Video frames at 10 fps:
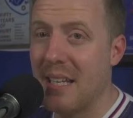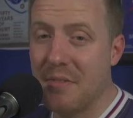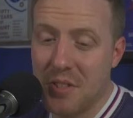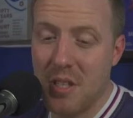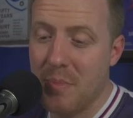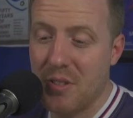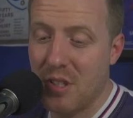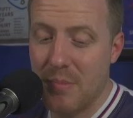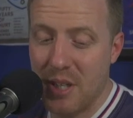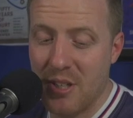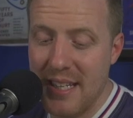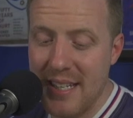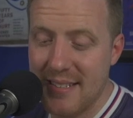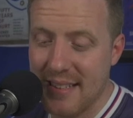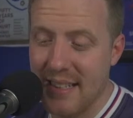If Serbia could
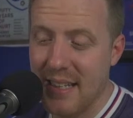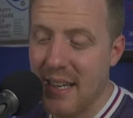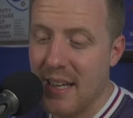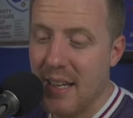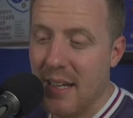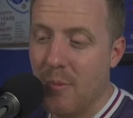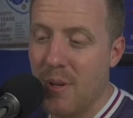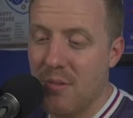easily win